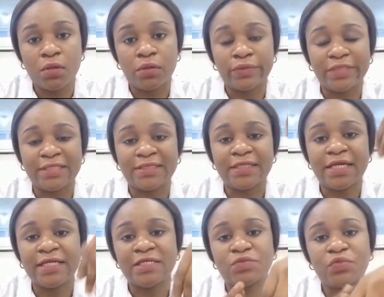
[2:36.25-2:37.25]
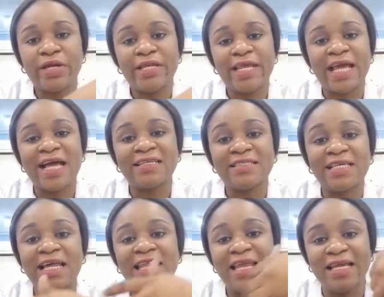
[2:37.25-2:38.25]
As I said, is when the
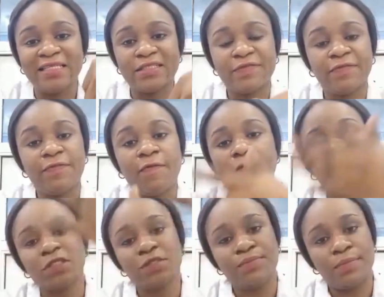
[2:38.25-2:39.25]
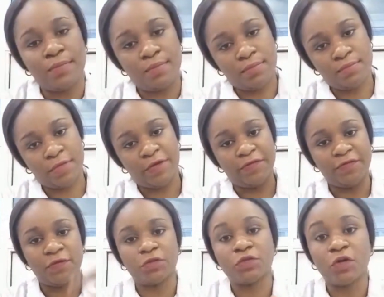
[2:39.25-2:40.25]
axial lens falls in
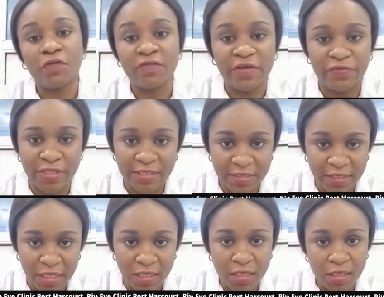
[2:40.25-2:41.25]
front of the retina.